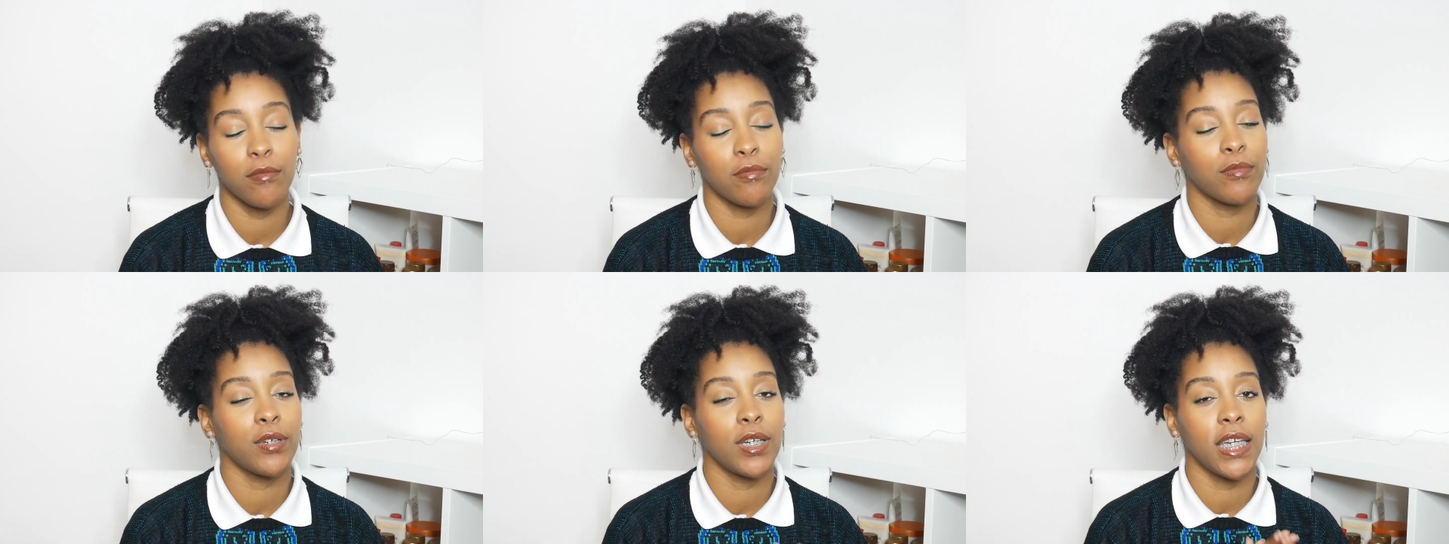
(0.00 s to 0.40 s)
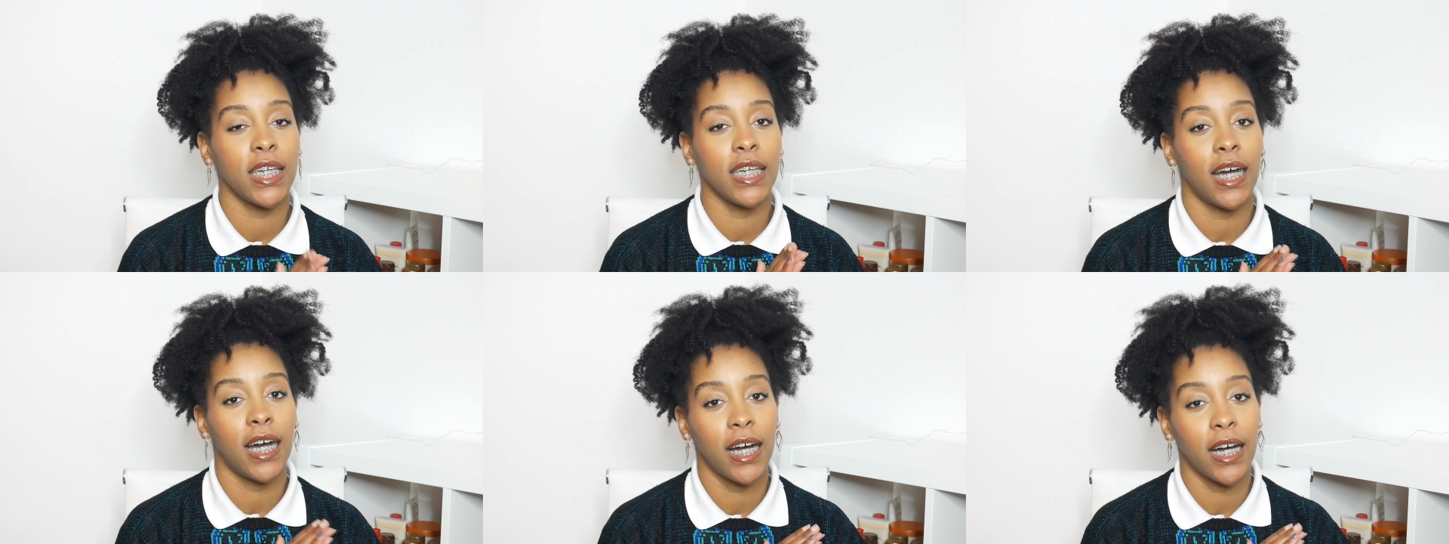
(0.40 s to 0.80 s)

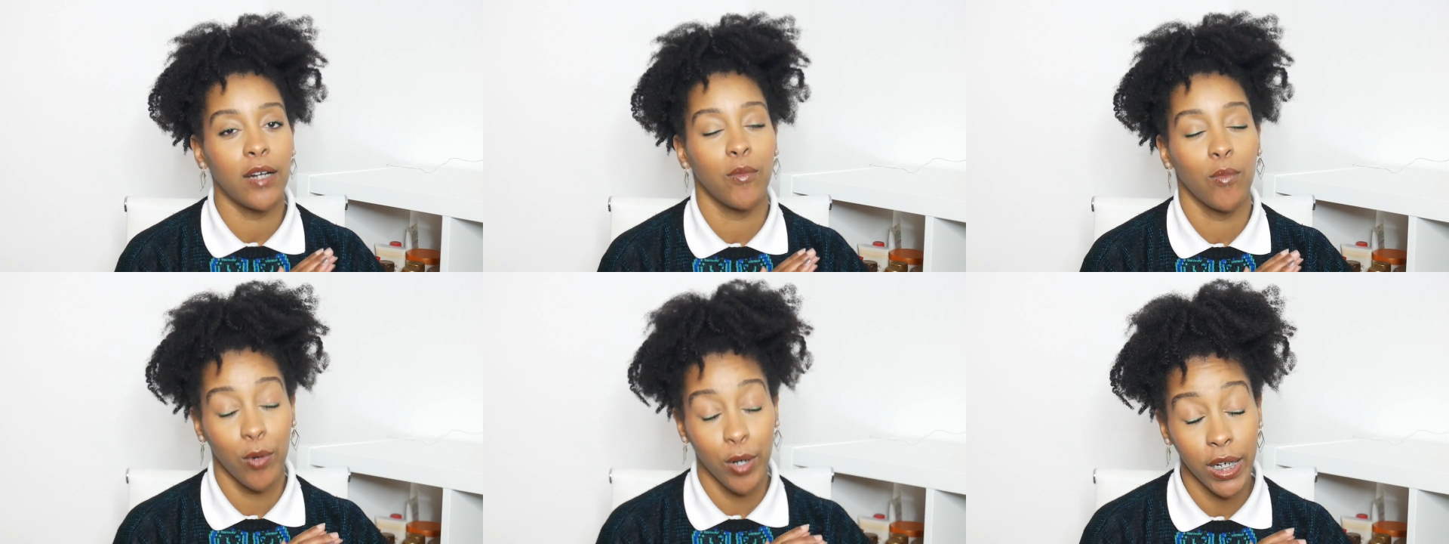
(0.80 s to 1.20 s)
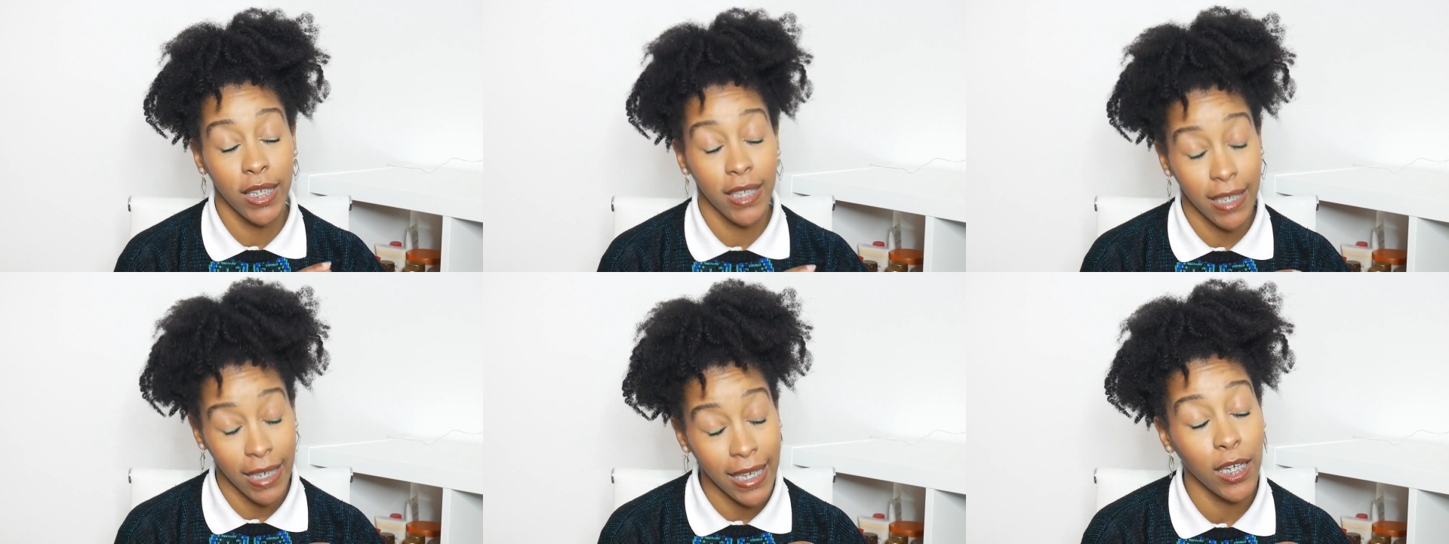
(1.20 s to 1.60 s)
We are
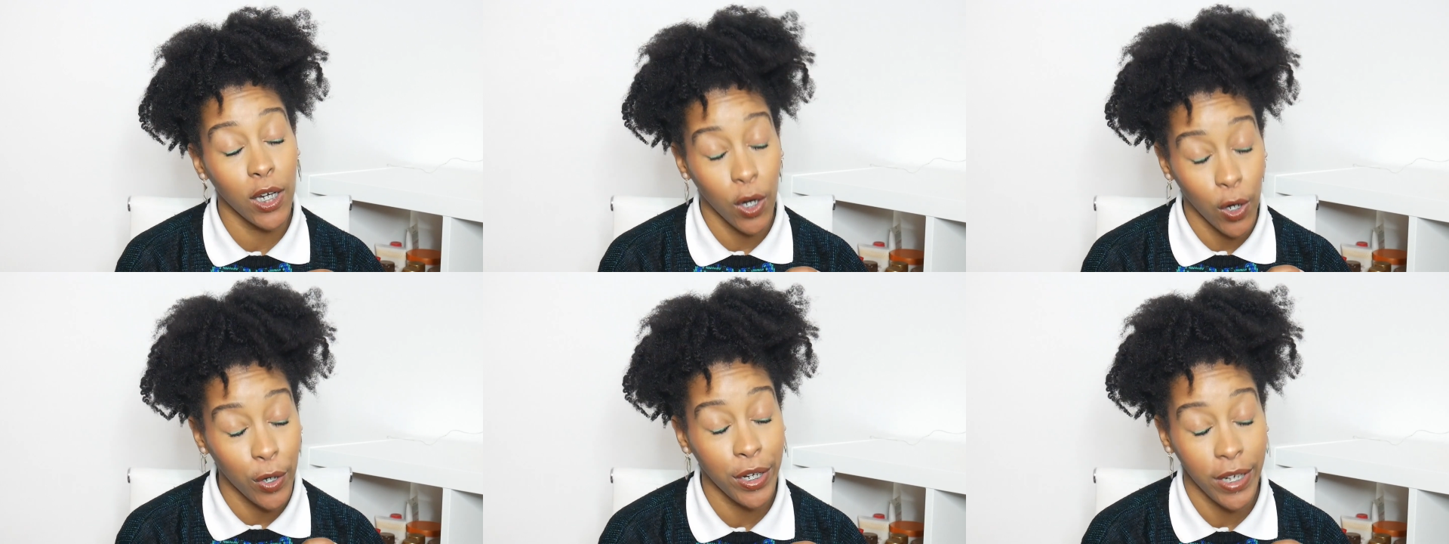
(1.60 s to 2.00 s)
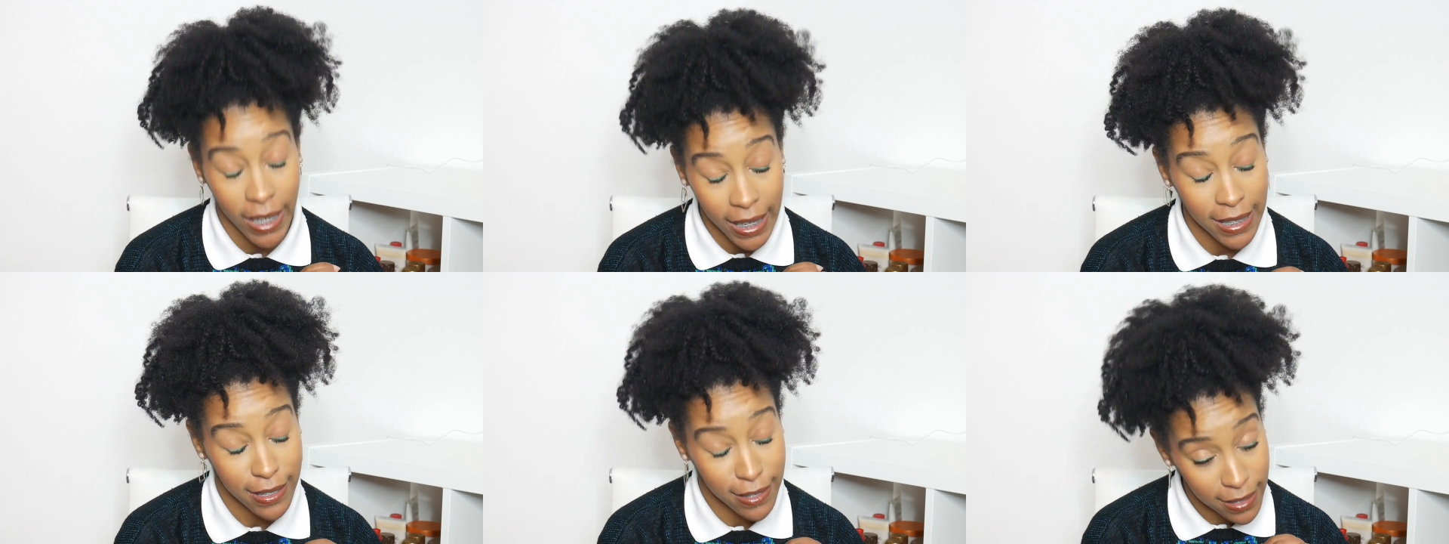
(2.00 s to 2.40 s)
working on
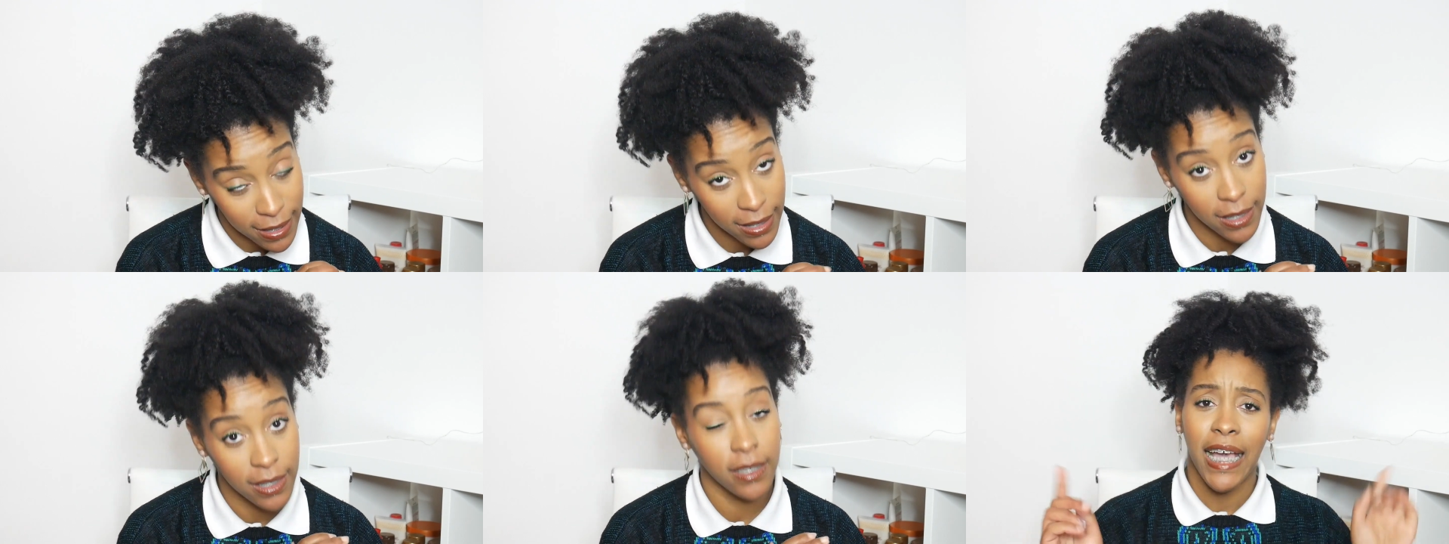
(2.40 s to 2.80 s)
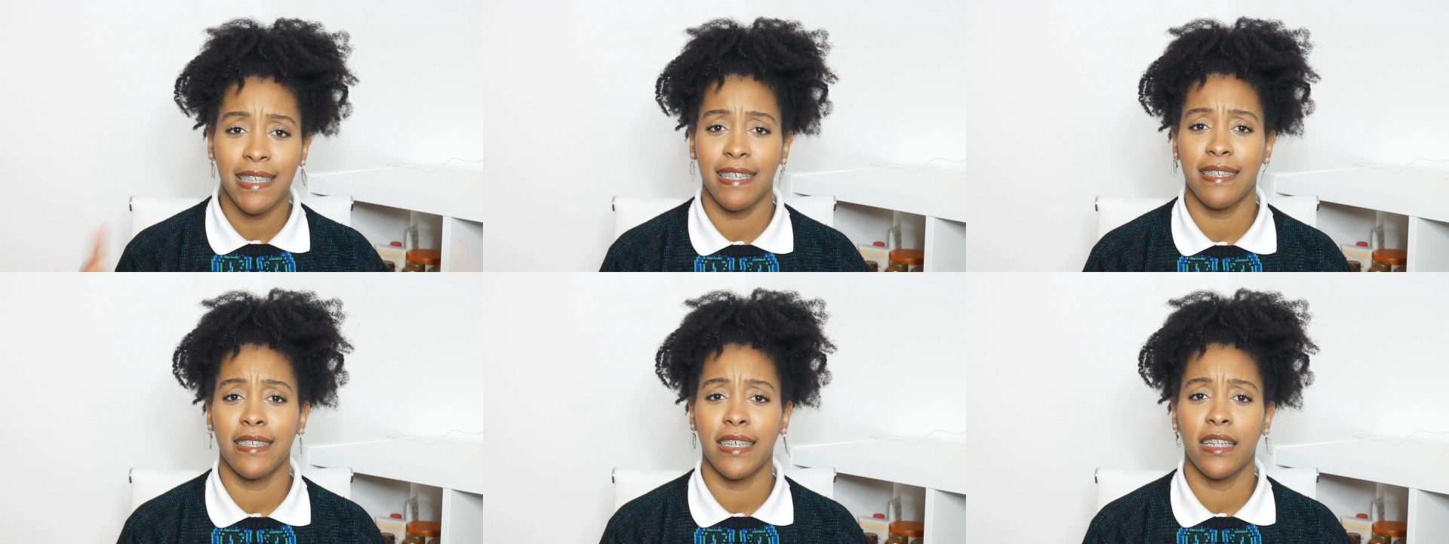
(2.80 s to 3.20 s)
it as
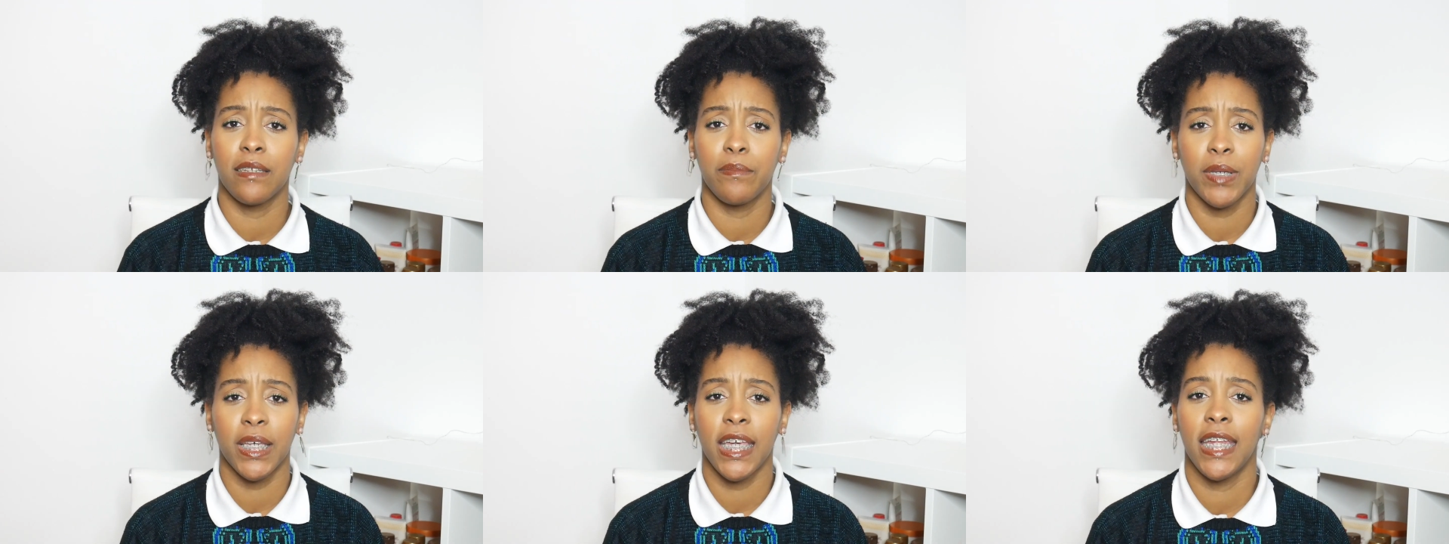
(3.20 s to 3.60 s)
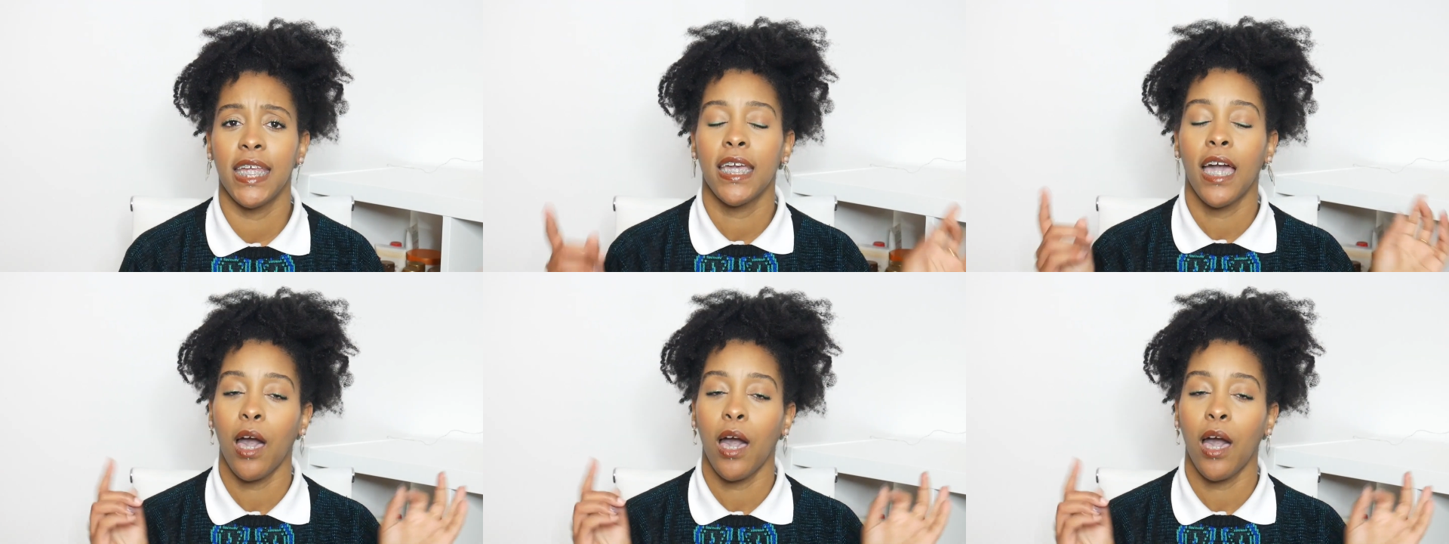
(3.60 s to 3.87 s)
I said at the beginning,